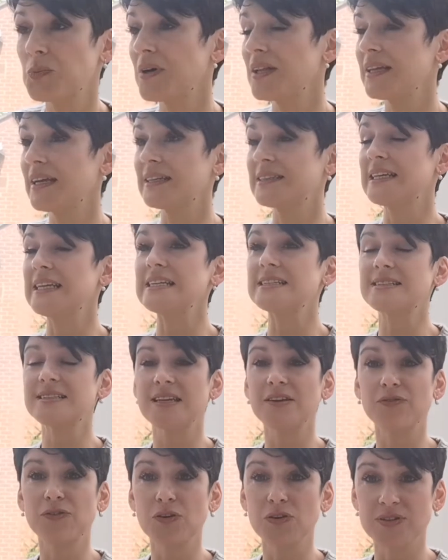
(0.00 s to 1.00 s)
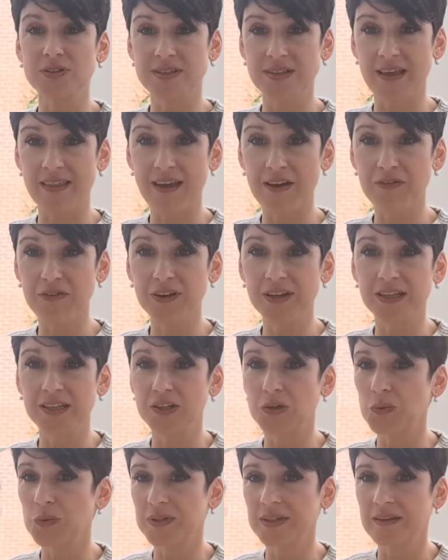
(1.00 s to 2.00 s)
Well, at least if you're a South African,
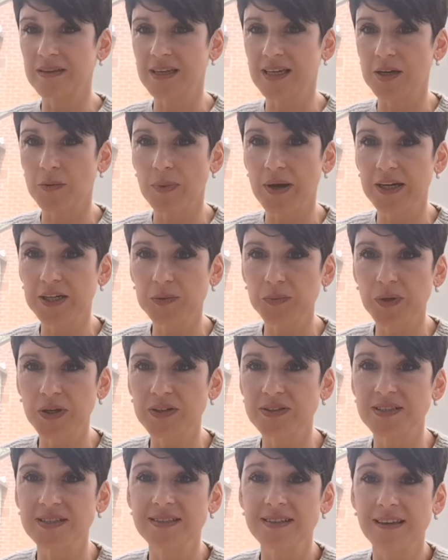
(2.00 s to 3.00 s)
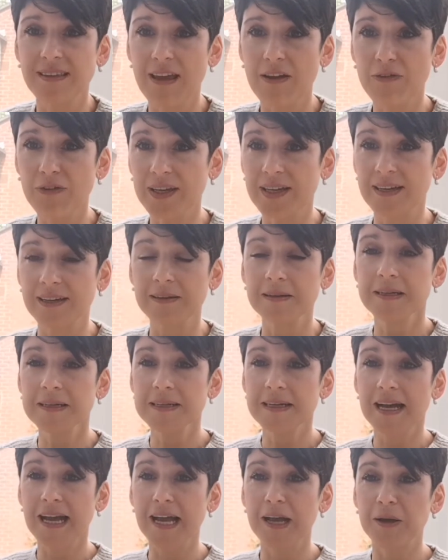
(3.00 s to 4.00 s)
you wouldn't think about it, because in South Africa
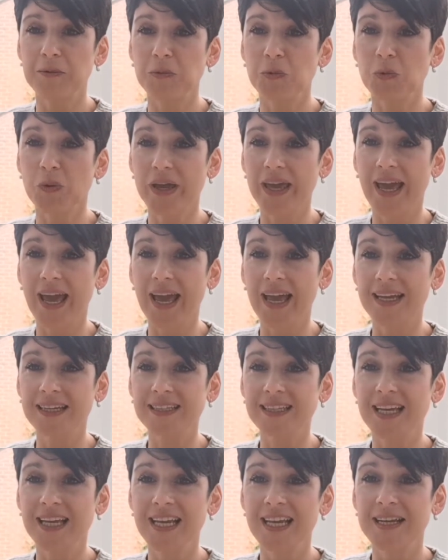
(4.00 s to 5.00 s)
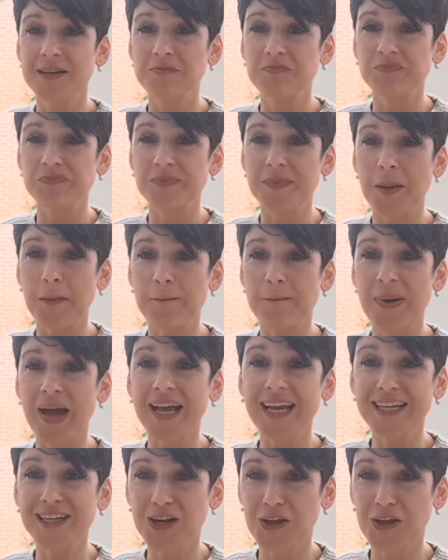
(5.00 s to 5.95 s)
we had bucket